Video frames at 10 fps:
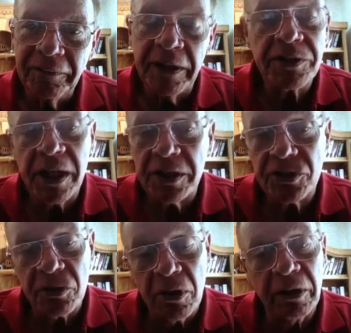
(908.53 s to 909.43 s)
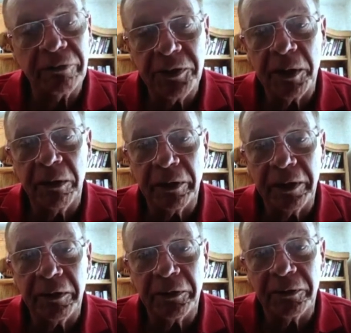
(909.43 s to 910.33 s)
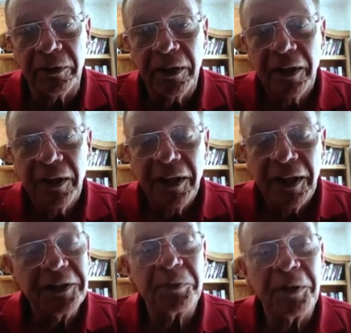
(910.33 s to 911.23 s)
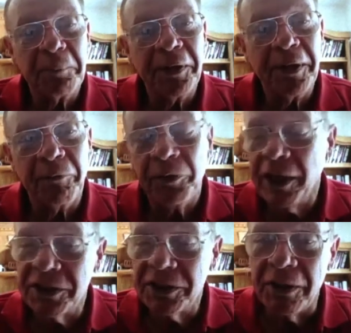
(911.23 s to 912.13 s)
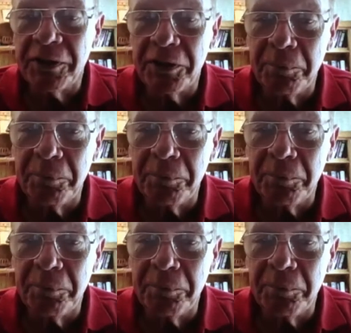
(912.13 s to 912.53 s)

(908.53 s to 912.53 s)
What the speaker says: And it's got a strong female character. I just want to point out, when I started the